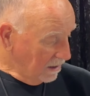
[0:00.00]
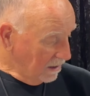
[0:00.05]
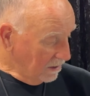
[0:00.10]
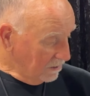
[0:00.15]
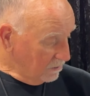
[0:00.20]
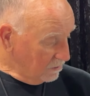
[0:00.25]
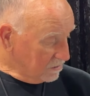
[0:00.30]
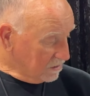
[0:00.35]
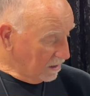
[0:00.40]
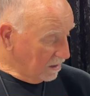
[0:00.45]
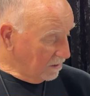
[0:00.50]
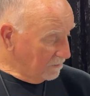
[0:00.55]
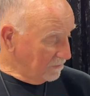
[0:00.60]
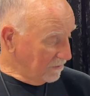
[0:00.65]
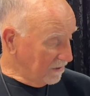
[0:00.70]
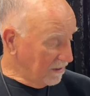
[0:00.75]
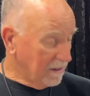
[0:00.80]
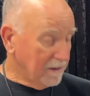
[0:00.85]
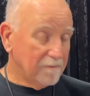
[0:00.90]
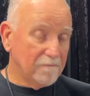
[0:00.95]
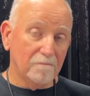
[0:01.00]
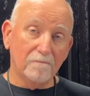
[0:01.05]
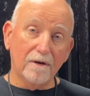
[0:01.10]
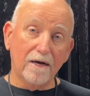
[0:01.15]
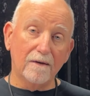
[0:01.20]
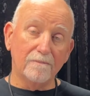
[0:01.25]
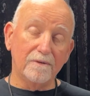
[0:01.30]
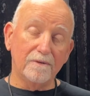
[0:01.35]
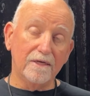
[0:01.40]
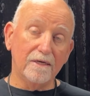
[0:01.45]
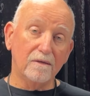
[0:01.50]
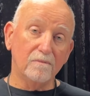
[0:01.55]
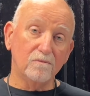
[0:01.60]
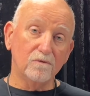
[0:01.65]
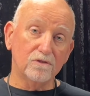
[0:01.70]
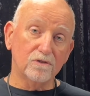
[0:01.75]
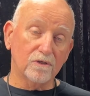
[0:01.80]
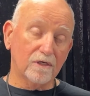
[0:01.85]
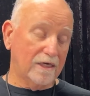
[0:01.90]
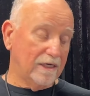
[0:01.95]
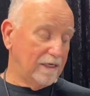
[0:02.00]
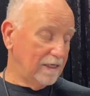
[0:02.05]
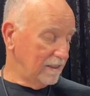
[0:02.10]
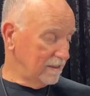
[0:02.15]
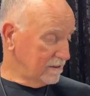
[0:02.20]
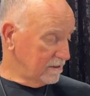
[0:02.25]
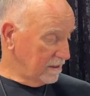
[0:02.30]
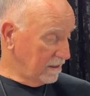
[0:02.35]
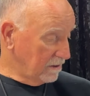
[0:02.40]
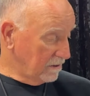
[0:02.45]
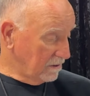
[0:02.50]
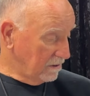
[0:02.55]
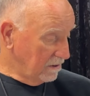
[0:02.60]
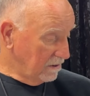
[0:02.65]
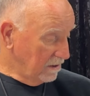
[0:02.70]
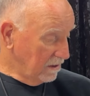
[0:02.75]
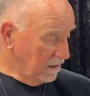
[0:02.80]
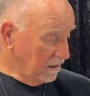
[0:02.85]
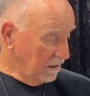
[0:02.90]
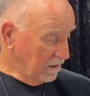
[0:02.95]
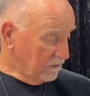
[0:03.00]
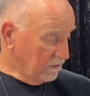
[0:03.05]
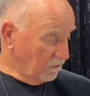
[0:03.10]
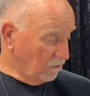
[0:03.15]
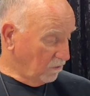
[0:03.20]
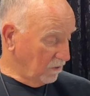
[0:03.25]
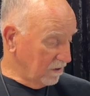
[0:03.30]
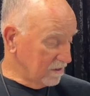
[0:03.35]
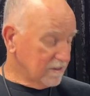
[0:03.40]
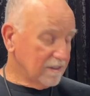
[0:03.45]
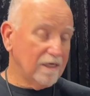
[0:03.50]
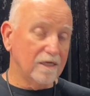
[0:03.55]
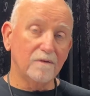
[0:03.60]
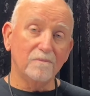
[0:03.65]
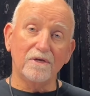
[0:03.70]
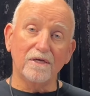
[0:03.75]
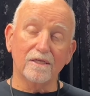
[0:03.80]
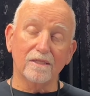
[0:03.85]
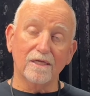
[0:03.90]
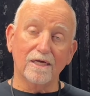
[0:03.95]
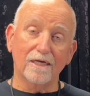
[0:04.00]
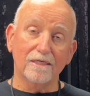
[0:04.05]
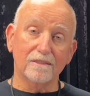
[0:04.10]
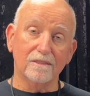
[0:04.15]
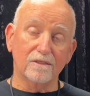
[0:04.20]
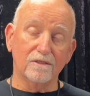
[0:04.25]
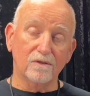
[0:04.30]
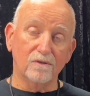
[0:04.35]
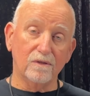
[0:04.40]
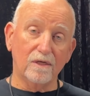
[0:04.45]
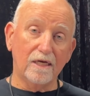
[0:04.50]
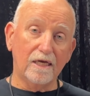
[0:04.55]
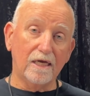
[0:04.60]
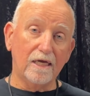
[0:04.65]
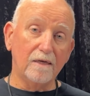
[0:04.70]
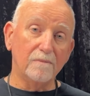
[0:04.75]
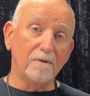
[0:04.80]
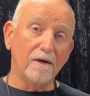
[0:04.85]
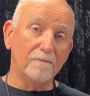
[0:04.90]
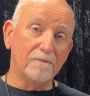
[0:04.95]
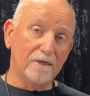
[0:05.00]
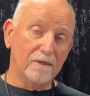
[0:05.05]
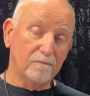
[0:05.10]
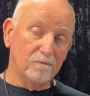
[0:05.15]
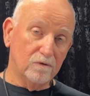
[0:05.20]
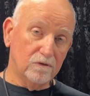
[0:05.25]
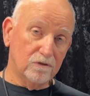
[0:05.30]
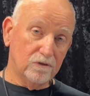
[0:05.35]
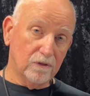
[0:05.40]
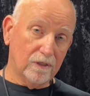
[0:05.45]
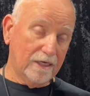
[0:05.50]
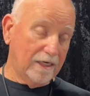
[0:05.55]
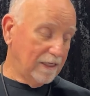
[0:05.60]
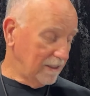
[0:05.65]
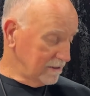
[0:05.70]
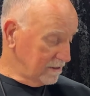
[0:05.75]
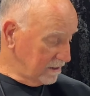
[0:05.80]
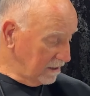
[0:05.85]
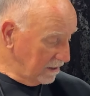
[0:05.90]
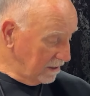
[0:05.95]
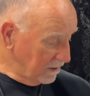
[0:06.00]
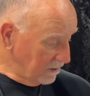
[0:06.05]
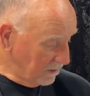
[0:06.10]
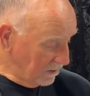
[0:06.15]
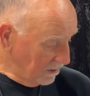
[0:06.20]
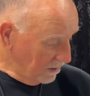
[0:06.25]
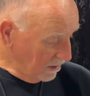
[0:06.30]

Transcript: There's going to be, va a haber mucho que hacer. There was going to be a lot to do. Iba a haber mucho que hacer.